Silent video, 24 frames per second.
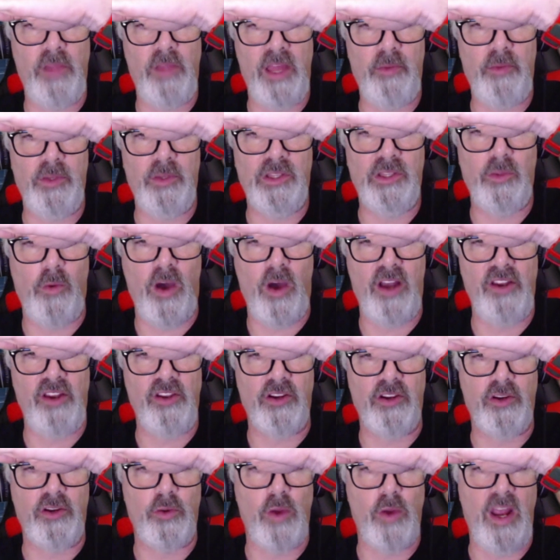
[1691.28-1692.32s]
with the water, you're
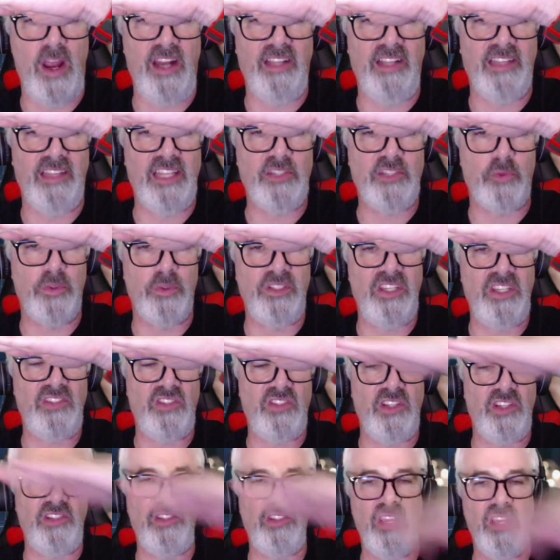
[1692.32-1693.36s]
creating less
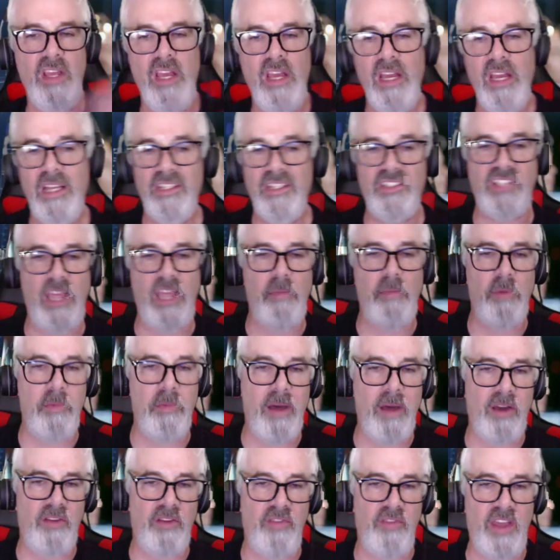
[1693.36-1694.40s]
resistance, same
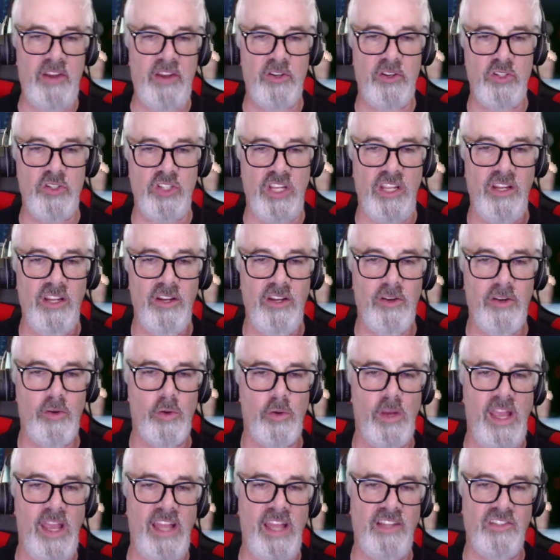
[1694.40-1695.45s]
amount of energy
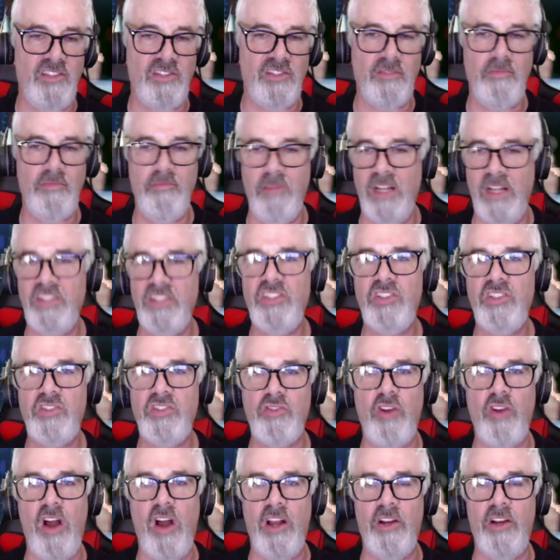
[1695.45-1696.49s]
creates much
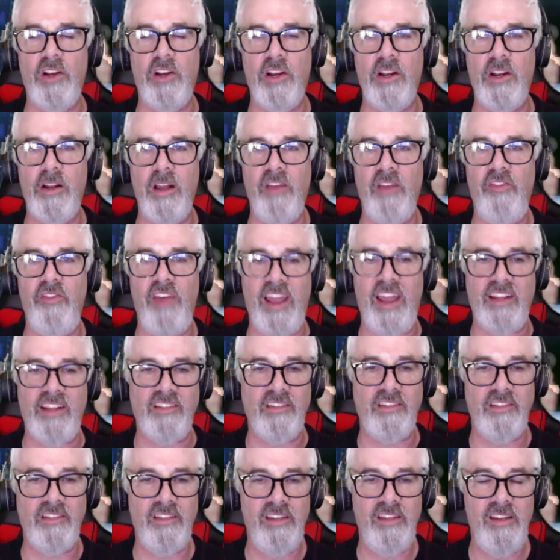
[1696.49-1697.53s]
stronger effect.
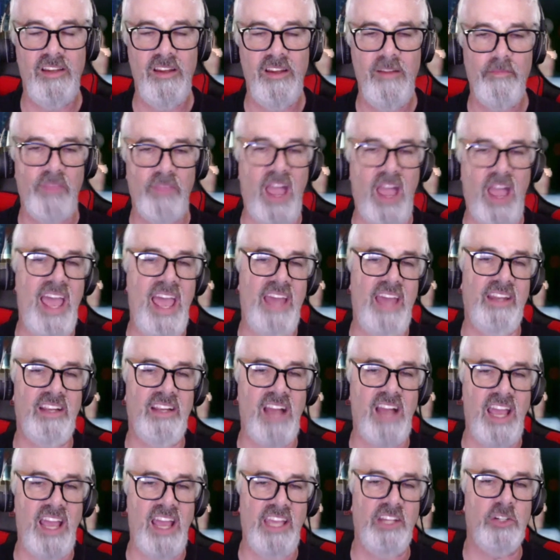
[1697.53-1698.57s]
I had a
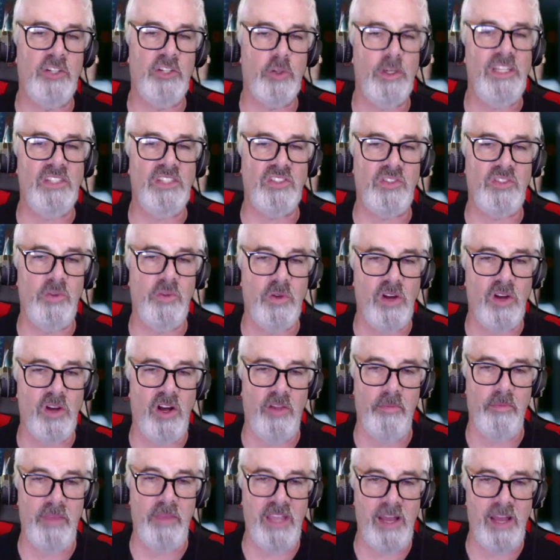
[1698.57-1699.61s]
guy in Greece who
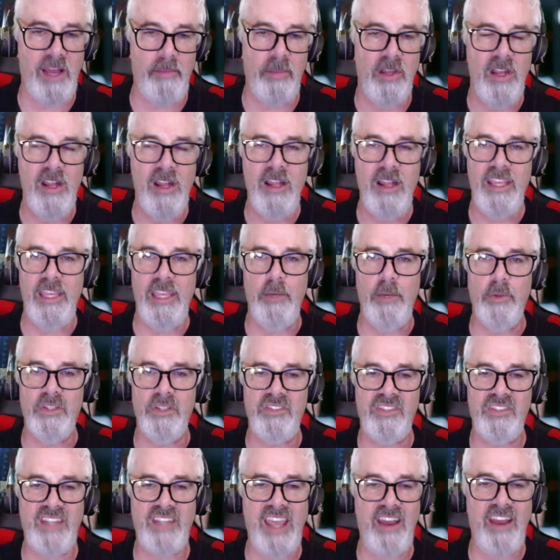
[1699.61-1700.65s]
called me up. He was
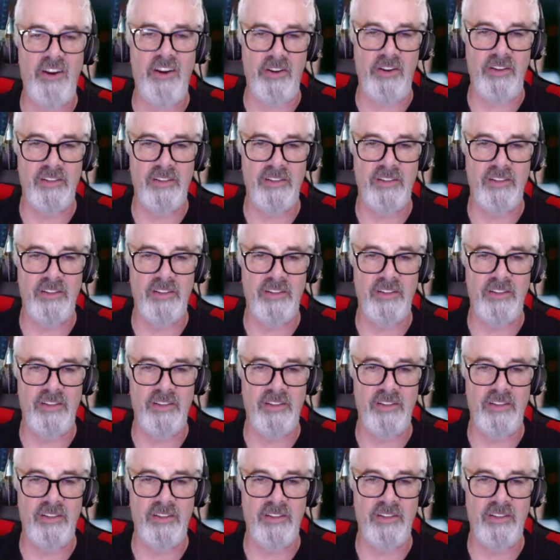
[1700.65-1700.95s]
scared